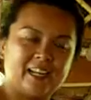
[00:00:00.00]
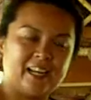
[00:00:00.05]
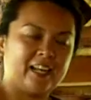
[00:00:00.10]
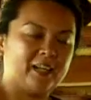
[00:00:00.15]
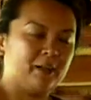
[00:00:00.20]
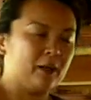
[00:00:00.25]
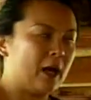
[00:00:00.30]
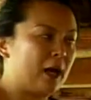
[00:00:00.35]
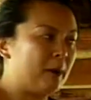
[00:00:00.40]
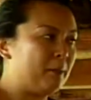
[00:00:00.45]

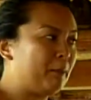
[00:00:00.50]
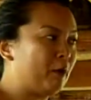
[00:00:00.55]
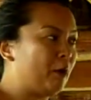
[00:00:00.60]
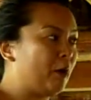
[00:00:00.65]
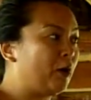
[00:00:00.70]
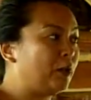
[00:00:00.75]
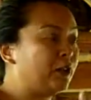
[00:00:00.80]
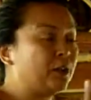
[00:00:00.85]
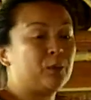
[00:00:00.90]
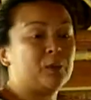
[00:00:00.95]
then
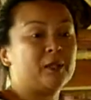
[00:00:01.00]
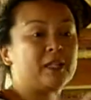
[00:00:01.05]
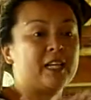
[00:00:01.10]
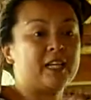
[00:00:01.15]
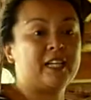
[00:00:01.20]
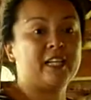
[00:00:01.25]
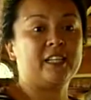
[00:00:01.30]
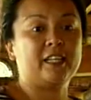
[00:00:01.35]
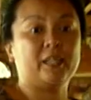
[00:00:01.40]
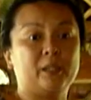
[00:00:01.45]
also what they
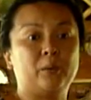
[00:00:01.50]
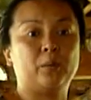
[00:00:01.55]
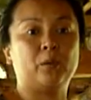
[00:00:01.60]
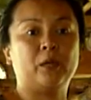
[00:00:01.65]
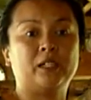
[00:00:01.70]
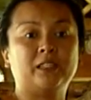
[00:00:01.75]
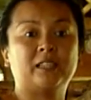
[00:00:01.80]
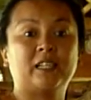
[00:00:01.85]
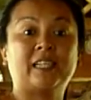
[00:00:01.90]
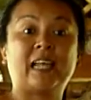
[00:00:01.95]
needed
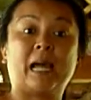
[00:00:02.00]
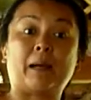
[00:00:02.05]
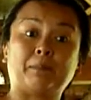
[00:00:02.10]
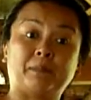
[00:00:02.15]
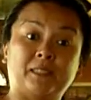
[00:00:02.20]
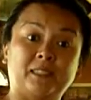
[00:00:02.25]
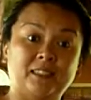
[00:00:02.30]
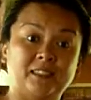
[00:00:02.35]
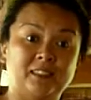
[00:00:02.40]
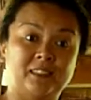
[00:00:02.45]
was a
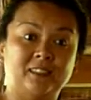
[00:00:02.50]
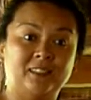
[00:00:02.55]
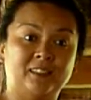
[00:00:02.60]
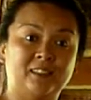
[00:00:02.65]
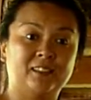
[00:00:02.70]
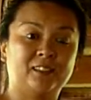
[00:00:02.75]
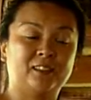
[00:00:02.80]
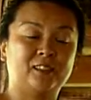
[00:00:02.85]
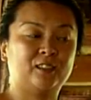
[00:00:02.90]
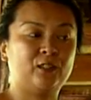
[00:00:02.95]
captain.
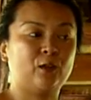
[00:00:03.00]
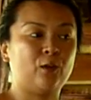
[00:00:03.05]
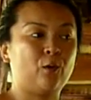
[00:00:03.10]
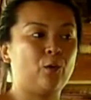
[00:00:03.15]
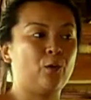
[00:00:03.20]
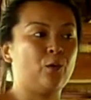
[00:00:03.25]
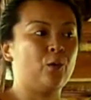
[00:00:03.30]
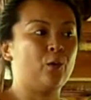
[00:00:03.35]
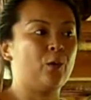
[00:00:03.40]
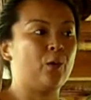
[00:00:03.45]

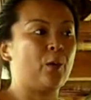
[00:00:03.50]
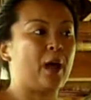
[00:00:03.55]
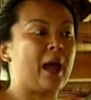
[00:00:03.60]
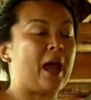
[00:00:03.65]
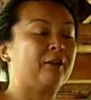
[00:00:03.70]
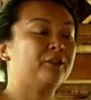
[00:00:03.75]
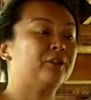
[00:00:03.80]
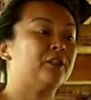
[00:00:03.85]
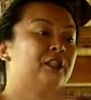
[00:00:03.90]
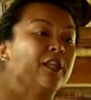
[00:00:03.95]
So
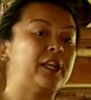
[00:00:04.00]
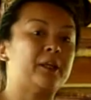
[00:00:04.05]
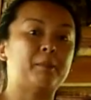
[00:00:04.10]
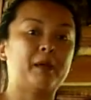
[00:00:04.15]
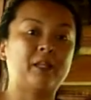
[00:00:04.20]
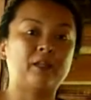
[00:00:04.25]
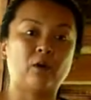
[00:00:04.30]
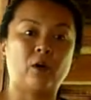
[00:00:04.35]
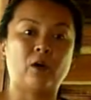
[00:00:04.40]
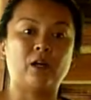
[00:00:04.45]
after they
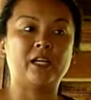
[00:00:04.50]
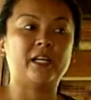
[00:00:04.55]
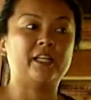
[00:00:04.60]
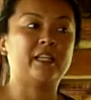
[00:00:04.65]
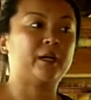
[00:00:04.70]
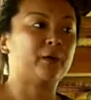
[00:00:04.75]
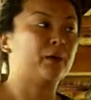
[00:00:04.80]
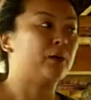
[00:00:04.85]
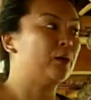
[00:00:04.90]
met Ollie, they were